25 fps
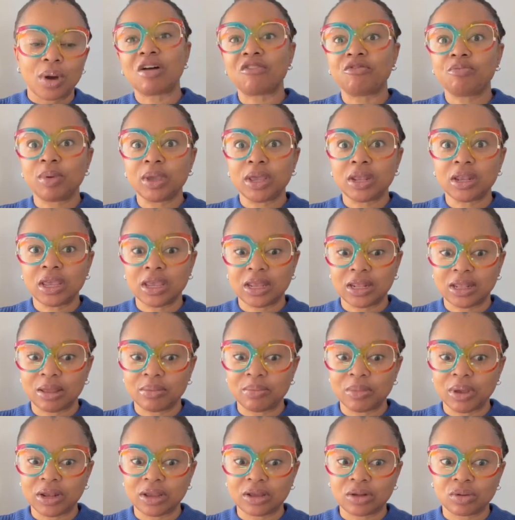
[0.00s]
I've been in the
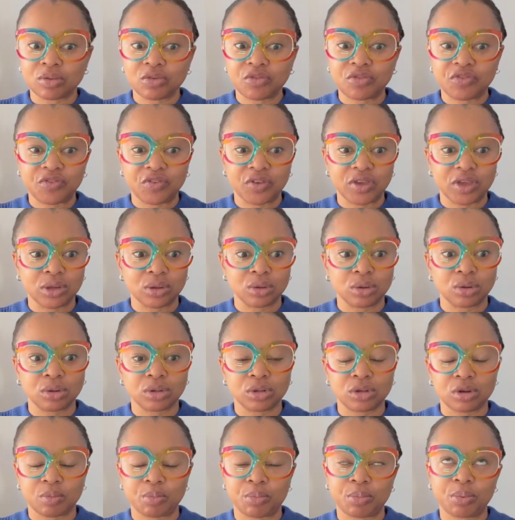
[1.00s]
medical
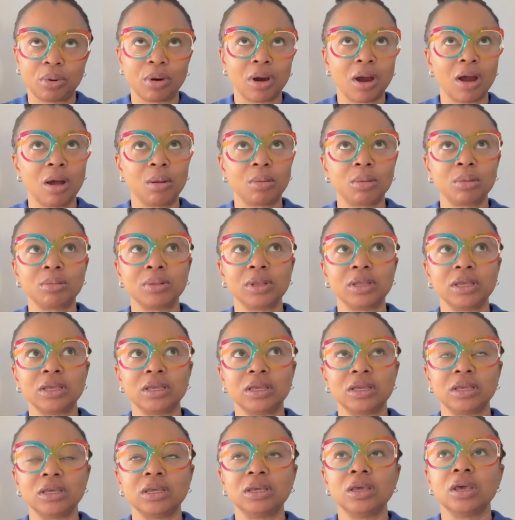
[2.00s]
field
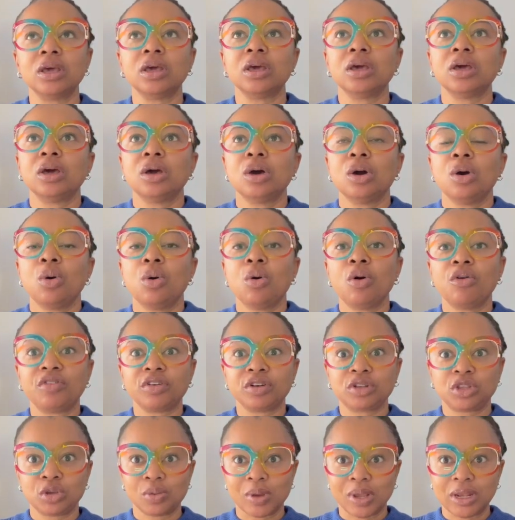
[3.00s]
probably over
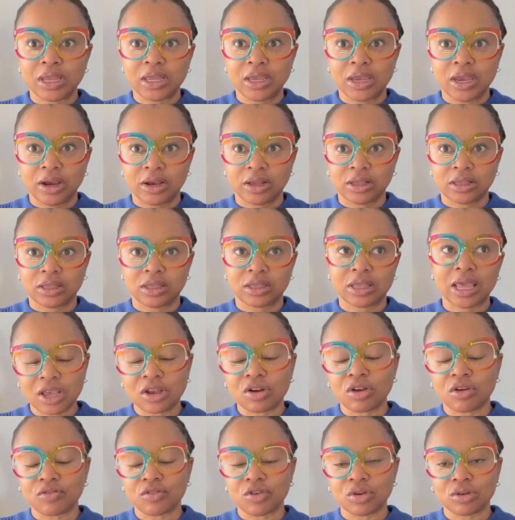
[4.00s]
20 years.
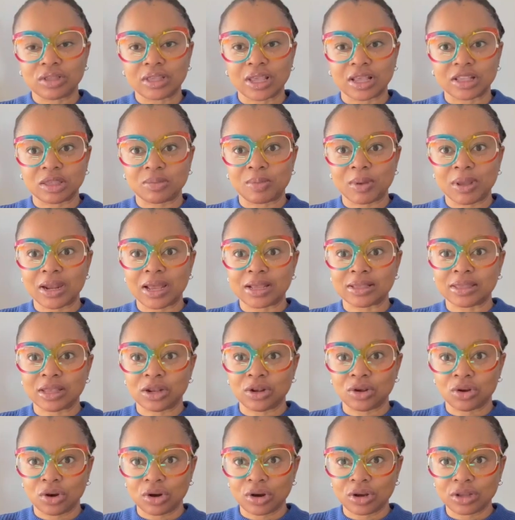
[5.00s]
10 of those has been as a
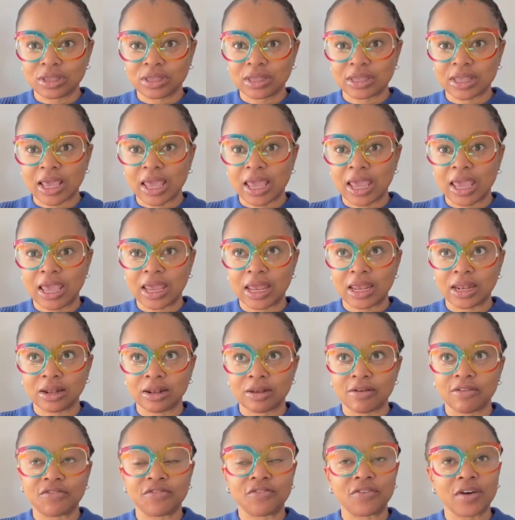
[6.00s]
nurse,
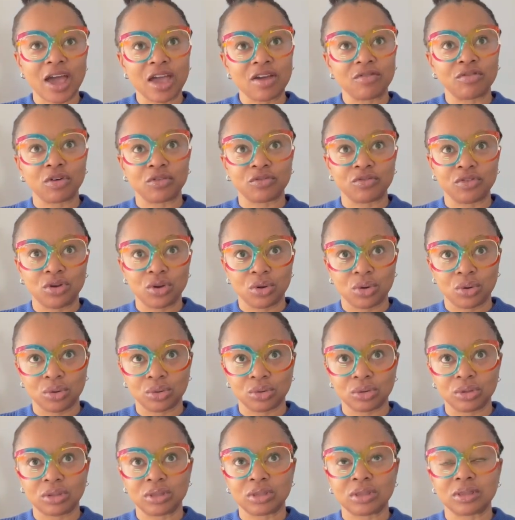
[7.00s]
and 5 of
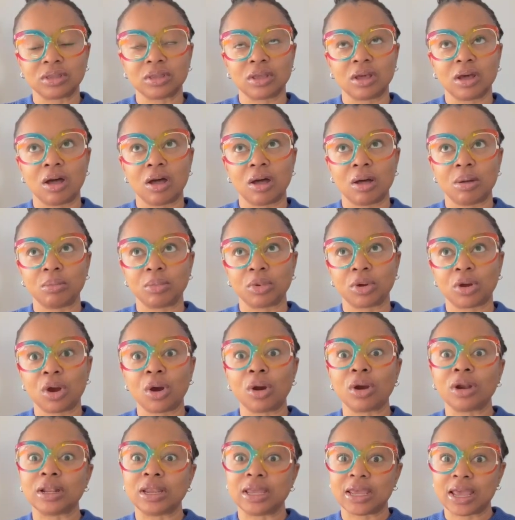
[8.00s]
those
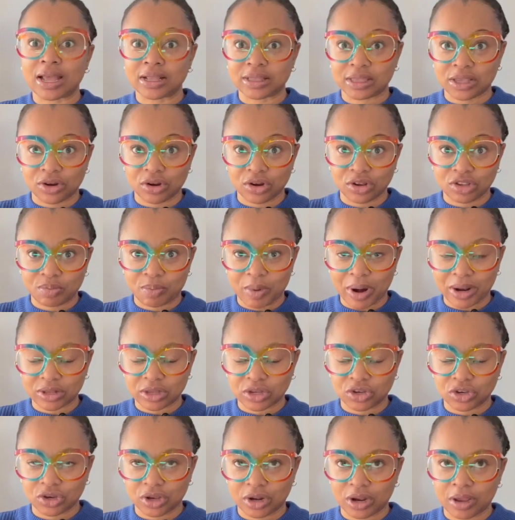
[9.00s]
currently as a nurse
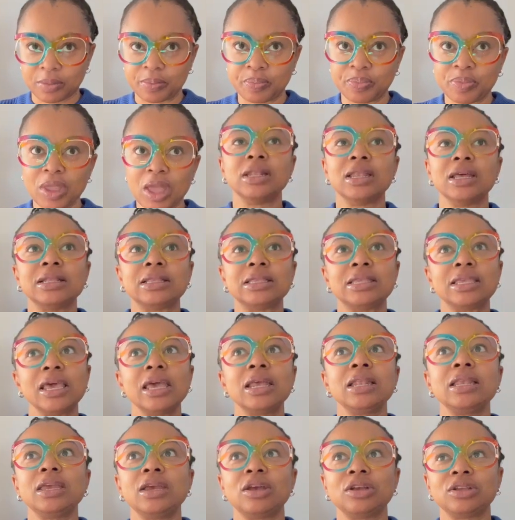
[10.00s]
practitioner. In the
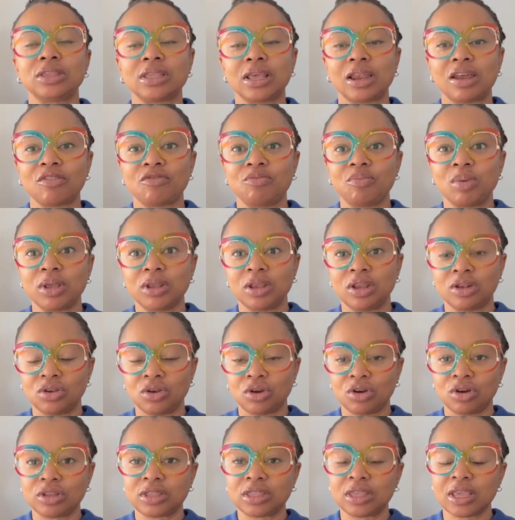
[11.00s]
10 years that I've been in
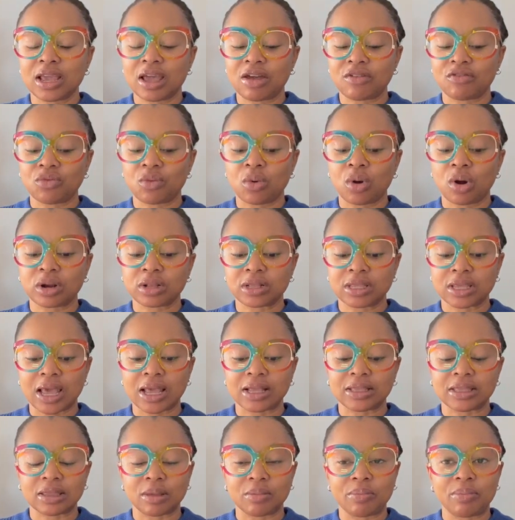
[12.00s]
nursing, I've worked
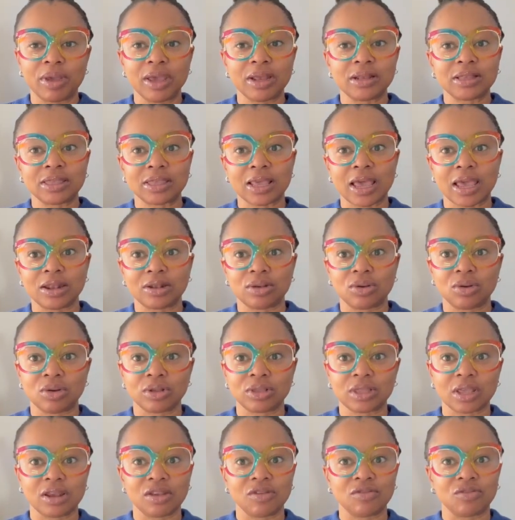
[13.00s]
as a bedside nurse,
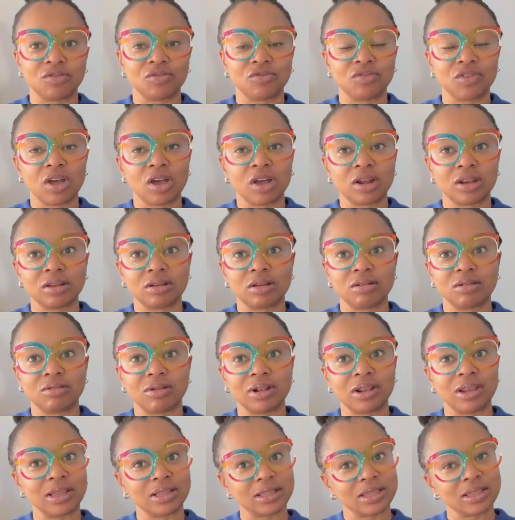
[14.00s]
and if you've not
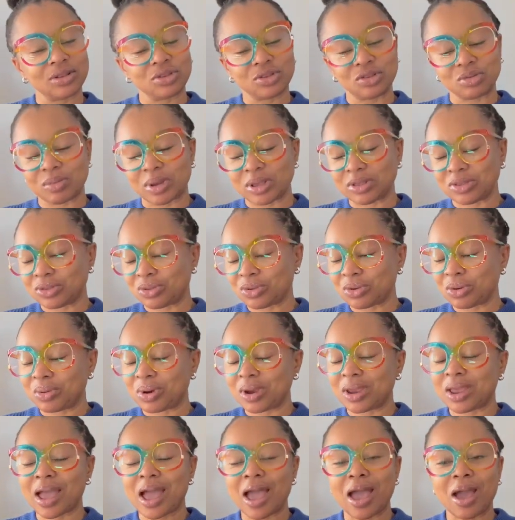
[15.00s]
listened to my
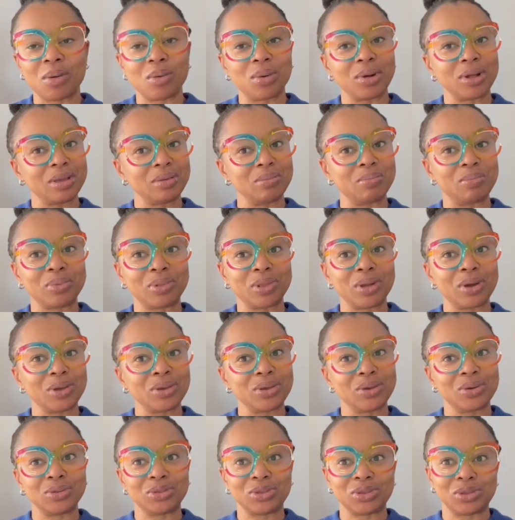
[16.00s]
story, I will implore
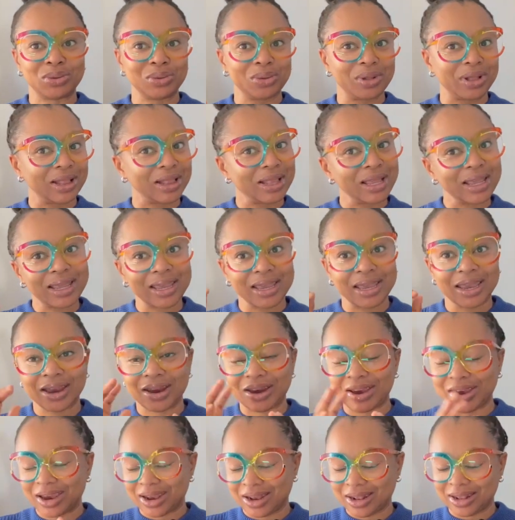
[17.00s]
you to click
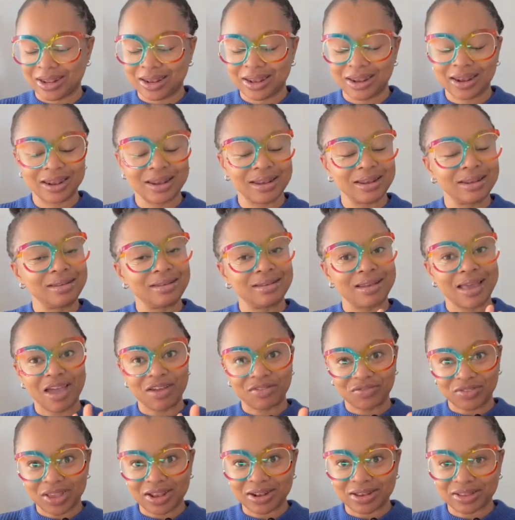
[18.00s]
here and
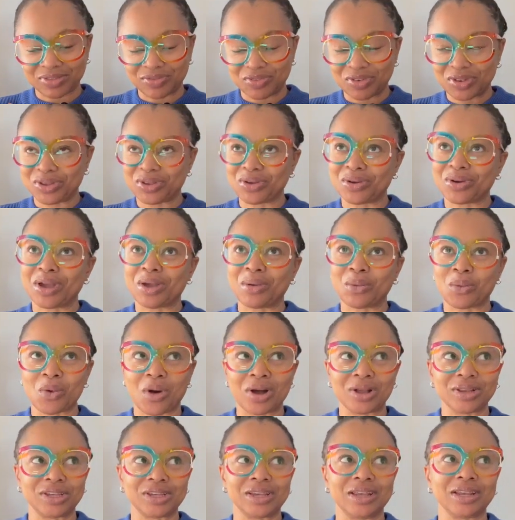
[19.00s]
after this video and
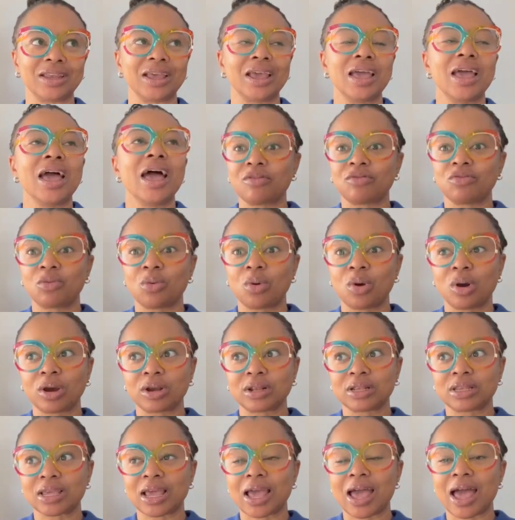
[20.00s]
watch it. I've
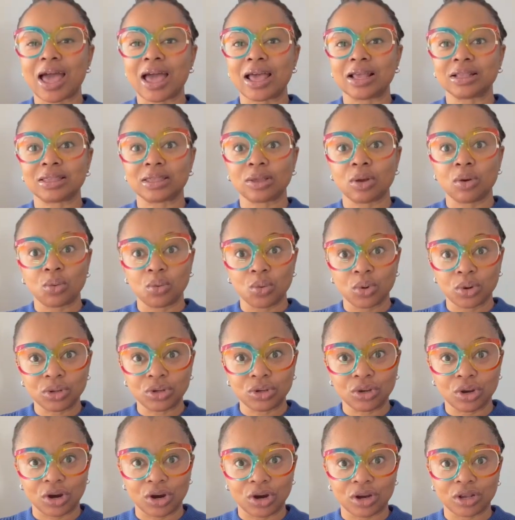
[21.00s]
worked as a
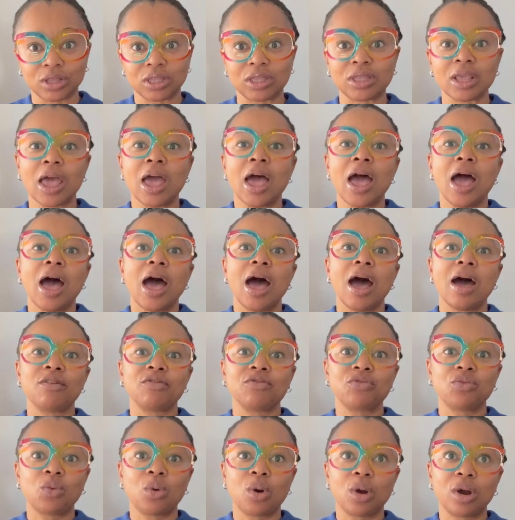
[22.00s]
wound nurse,
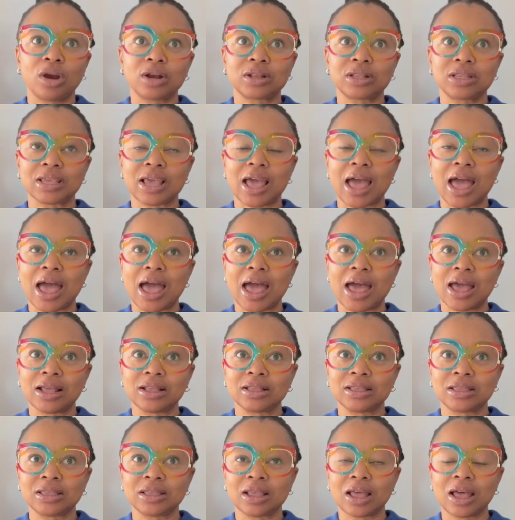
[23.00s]
I've worked
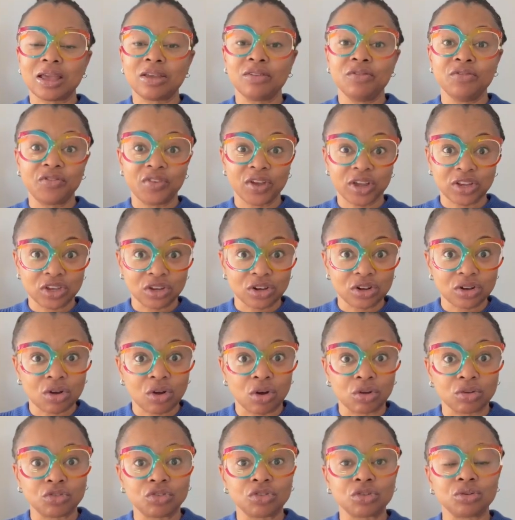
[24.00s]
as an infection
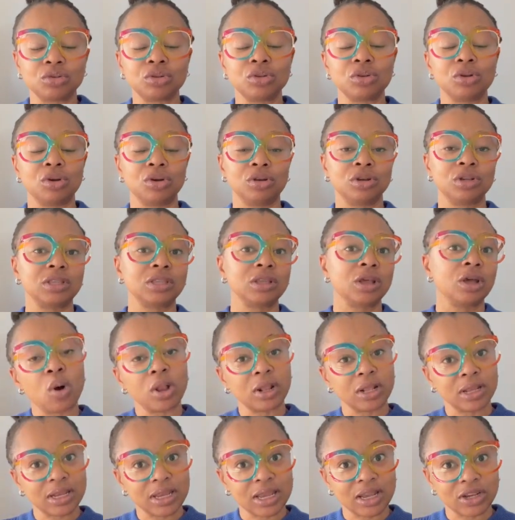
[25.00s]
control nurse,
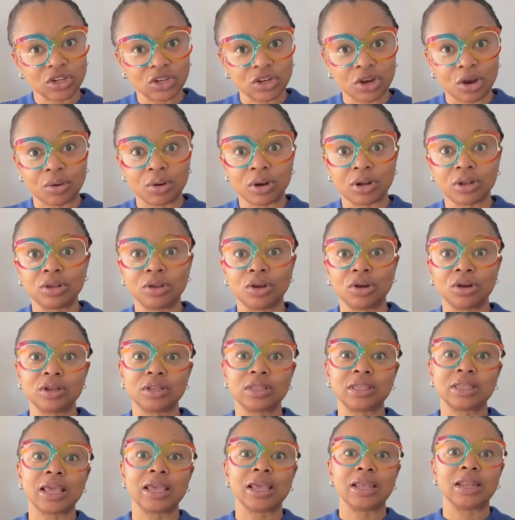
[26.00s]
quality assurance nurse,
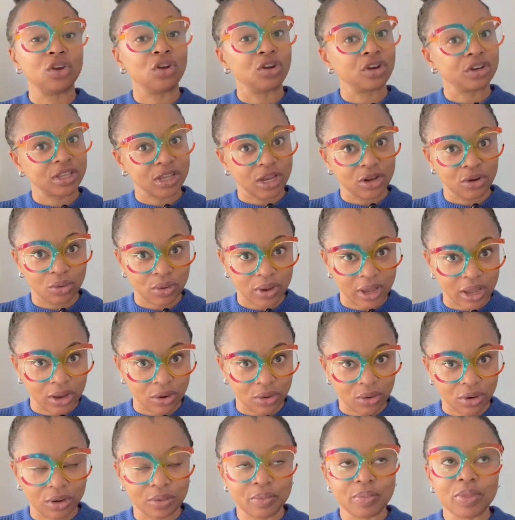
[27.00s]
and nurse
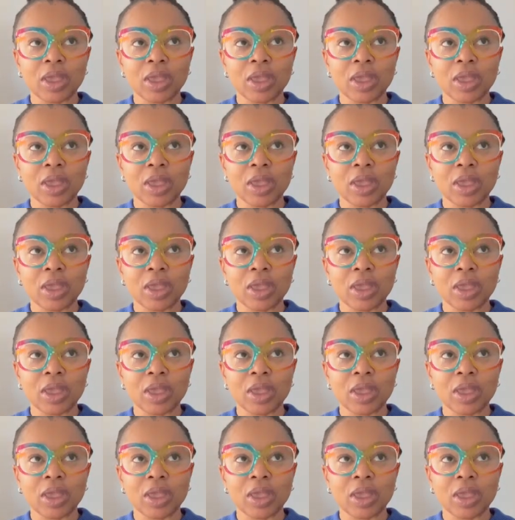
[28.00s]
educator.